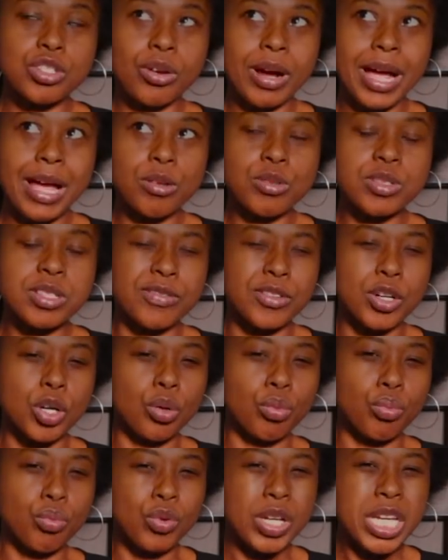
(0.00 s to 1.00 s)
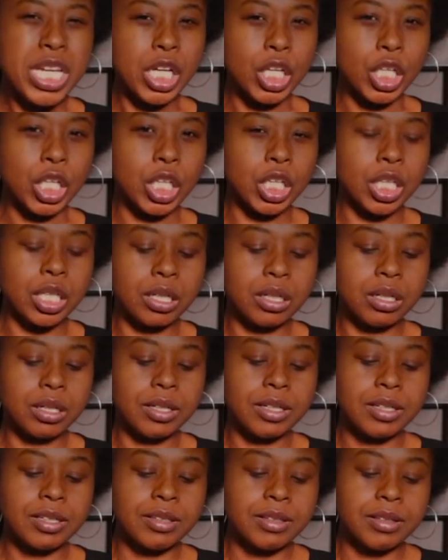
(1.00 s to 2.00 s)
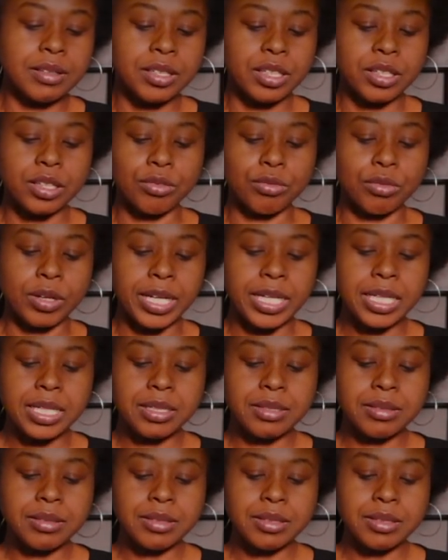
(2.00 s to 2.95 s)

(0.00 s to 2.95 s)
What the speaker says: your house of career, right?